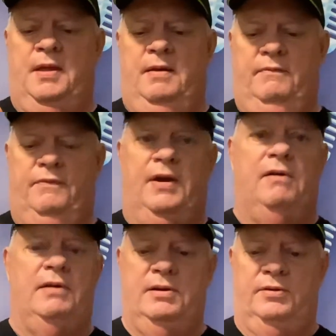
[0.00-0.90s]

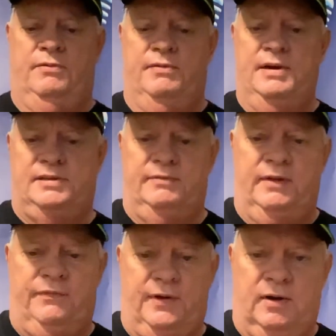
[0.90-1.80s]
varying degrees of
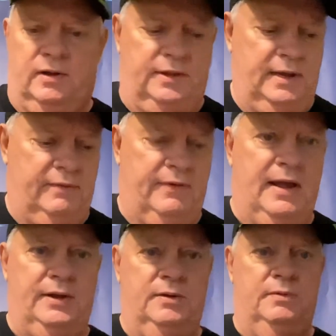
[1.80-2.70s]
difficulty and
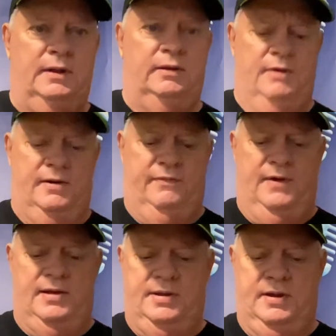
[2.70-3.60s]
value in trying to
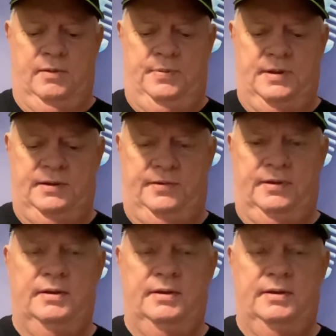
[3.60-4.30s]
find the LPs.